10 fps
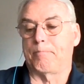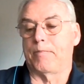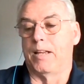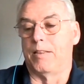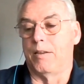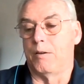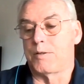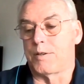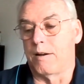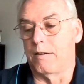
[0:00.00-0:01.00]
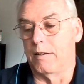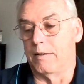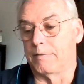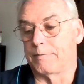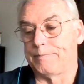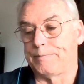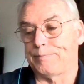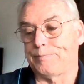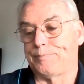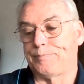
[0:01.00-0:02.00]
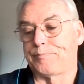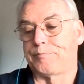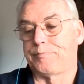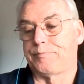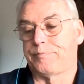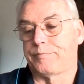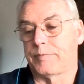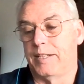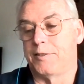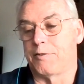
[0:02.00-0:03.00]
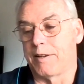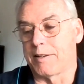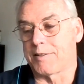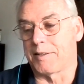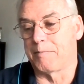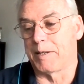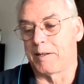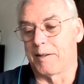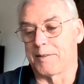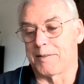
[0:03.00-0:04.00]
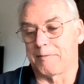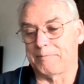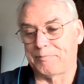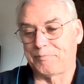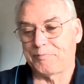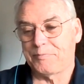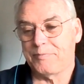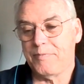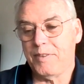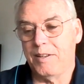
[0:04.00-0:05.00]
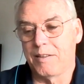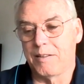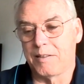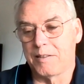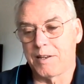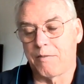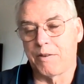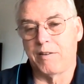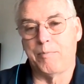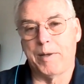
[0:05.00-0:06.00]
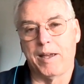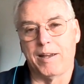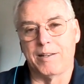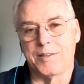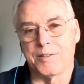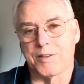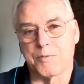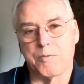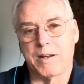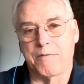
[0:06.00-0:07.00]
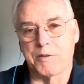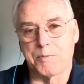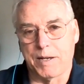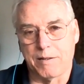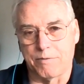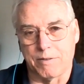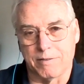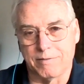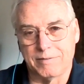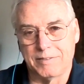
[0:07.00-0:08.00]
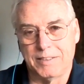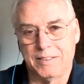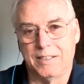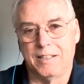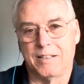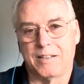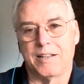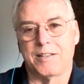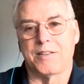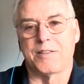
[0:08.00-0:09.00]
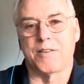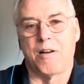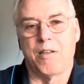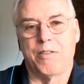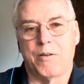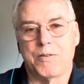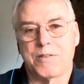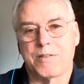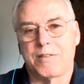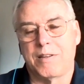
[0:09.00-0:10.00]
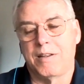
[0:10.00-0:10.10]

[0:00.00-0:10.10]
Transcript: And those are interesting because the suffering of pain is just whatever's painful. It's just all those